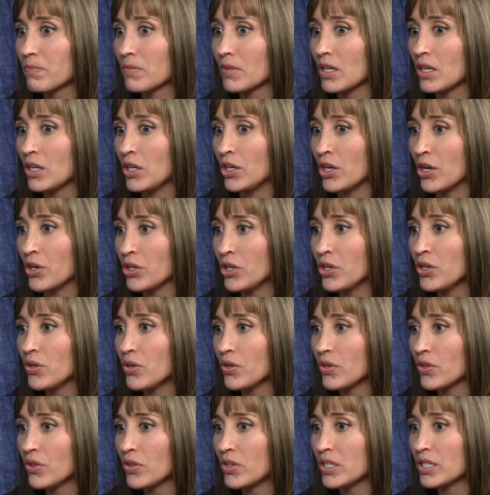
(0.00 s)
you know you
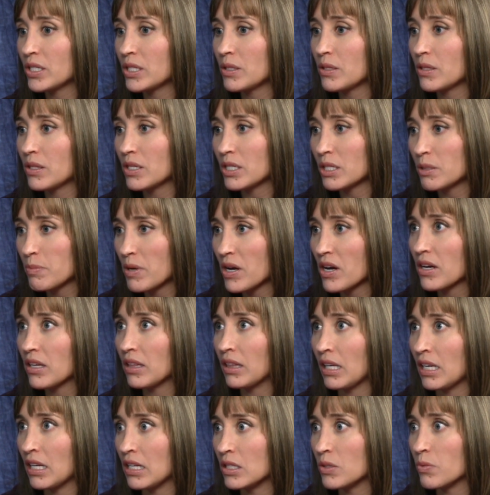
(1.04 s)
this the spirit
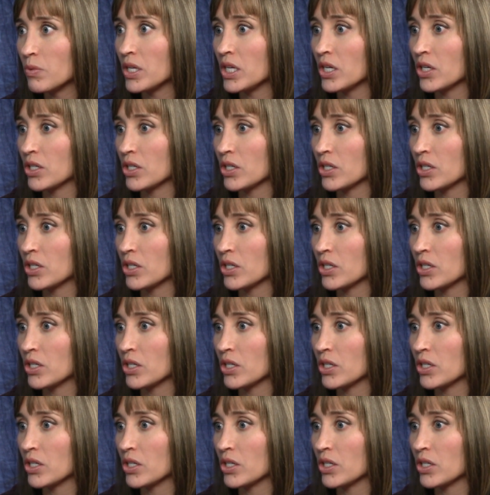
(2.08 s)
leads when you're